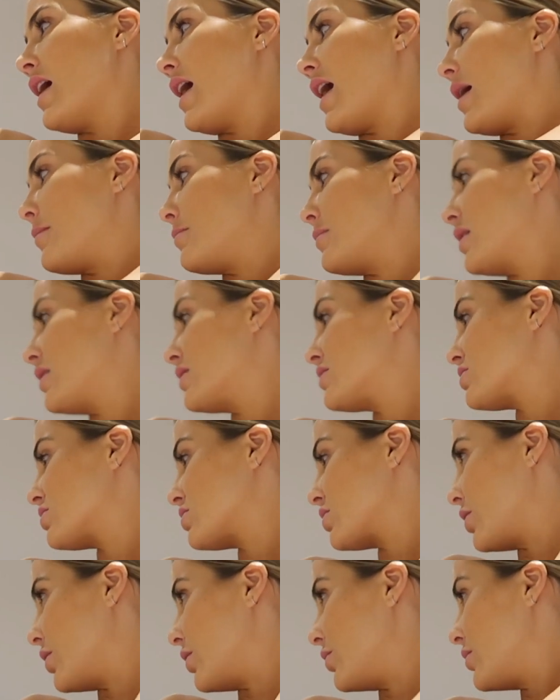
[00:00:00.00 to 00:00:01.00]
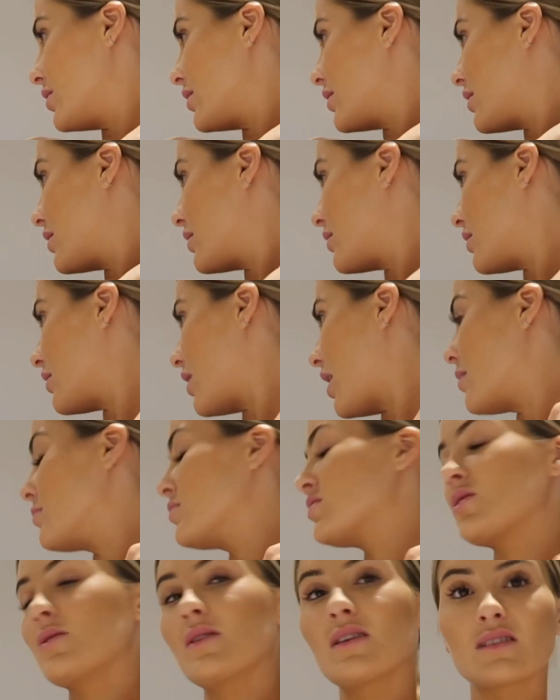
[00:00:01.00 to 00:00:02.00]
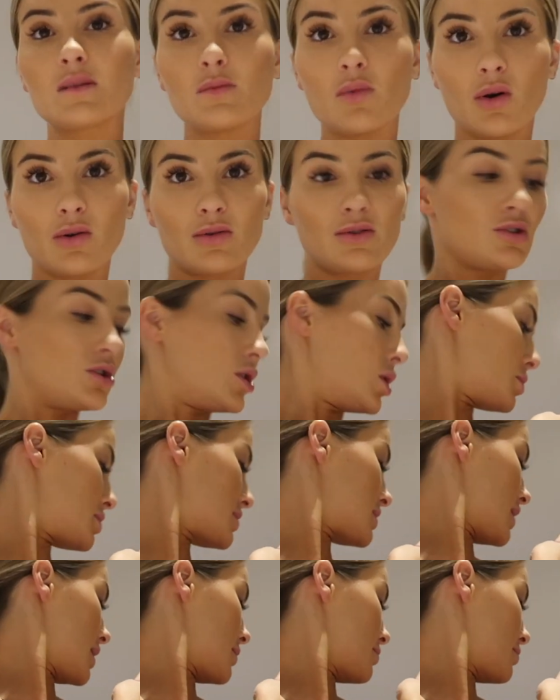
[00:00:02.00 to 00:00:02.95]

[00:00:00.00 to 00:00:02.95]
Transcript: Um, so I'm doing some odd jobs.